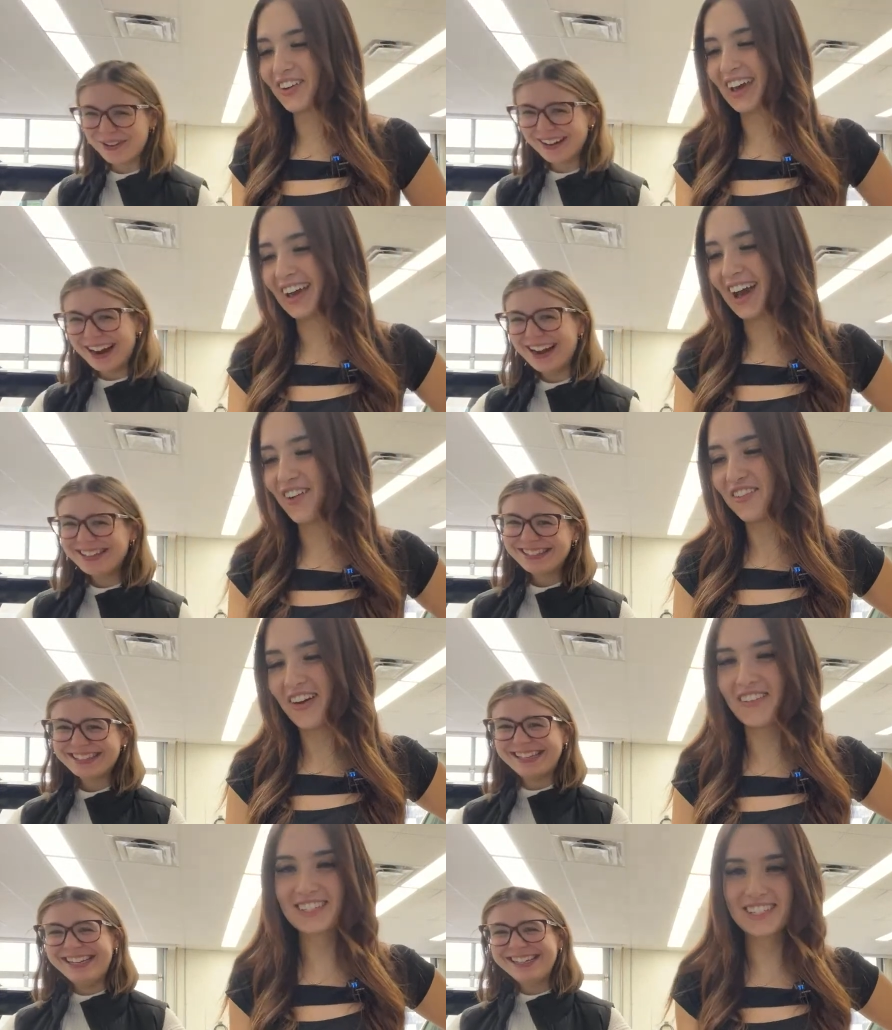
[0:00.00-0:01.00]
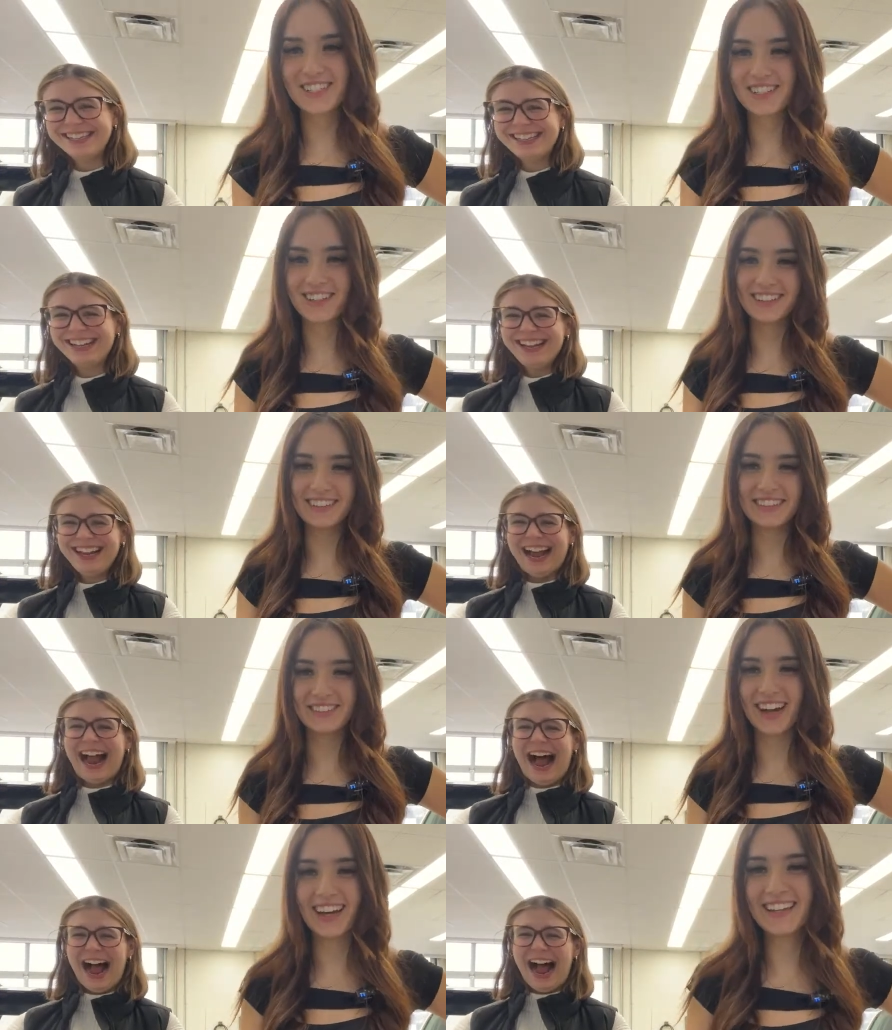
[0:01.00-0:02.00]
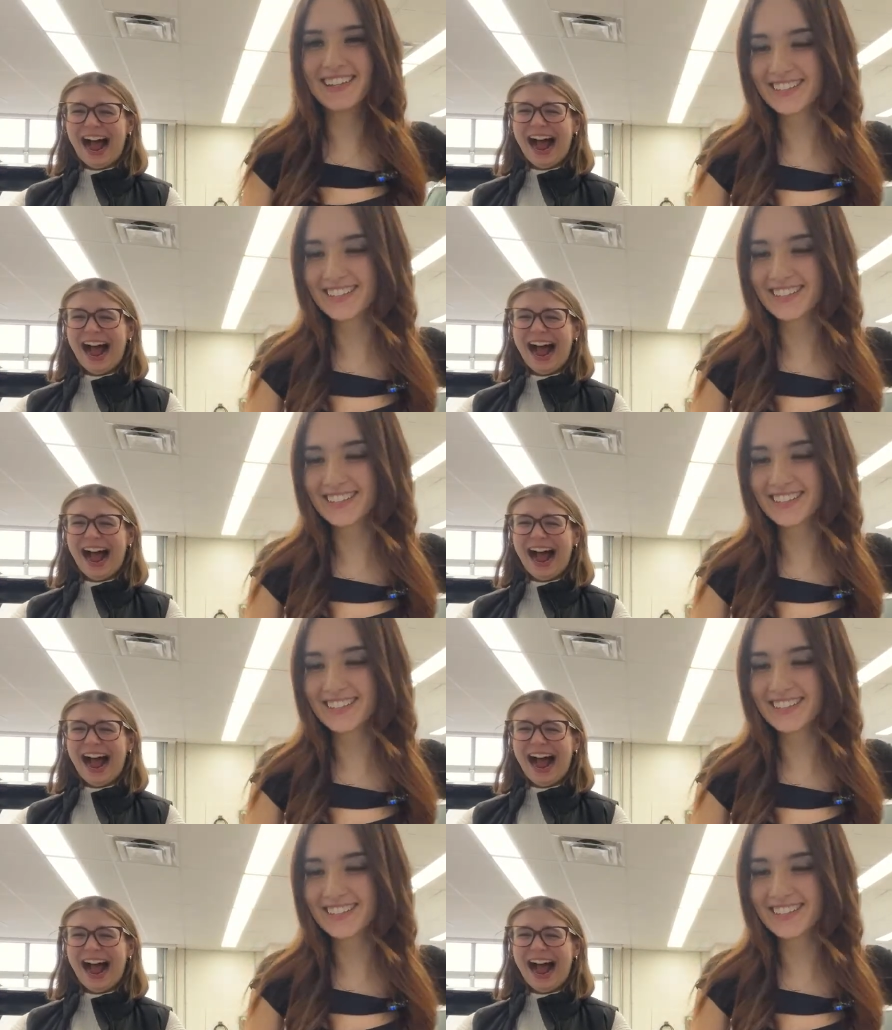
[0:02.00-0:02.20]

Speaker 1: okay, I'm, I'm actually just gonna leave, guys.